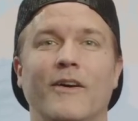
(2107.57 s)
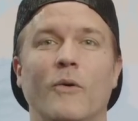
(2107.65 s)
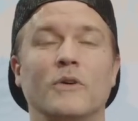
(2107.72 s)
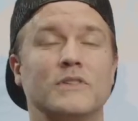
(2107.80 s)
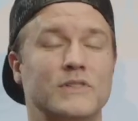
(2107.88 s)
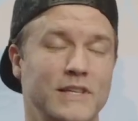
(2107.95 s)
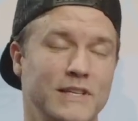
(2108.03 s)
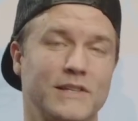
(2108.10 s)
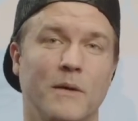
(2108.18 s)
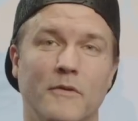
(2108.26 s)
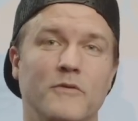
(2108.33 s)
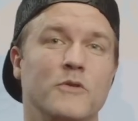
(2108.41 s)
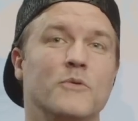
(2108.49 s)
or see
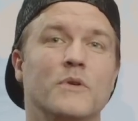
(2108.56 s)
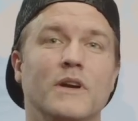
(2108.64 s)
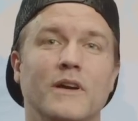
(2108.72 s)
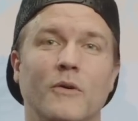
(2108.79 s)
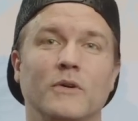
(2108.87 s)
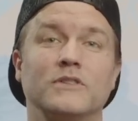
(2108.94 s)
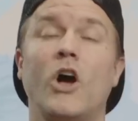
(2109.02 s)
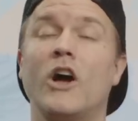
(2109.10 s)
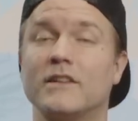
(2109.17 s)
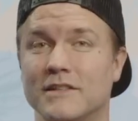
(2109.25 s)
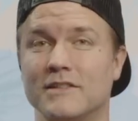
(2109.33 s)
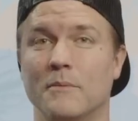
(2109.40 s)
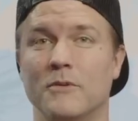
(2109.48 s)
some of you or talk
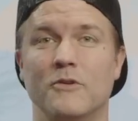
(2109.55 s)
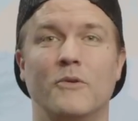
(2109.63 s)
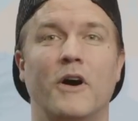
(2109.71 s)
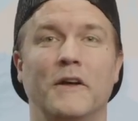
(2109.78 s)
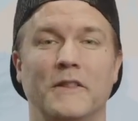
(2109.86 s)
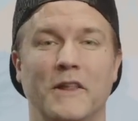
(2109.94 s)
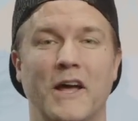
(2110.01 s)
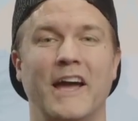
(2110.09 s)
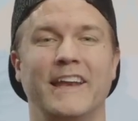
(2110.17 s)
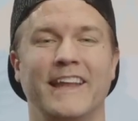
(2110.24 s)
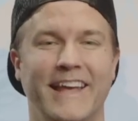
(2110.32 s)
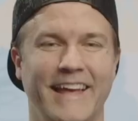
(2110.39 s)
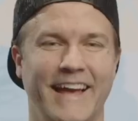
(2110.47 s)
to some of you
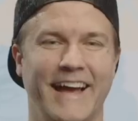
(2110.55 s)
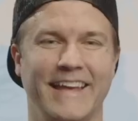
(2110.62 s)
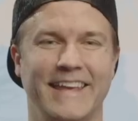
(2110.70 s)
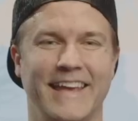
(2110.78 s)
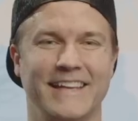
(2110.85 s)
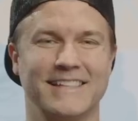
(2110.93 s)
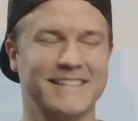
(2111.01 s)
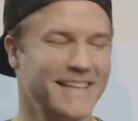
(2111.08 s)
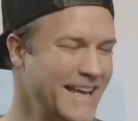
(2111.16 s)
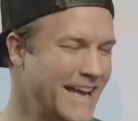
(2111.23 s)
online, I guess.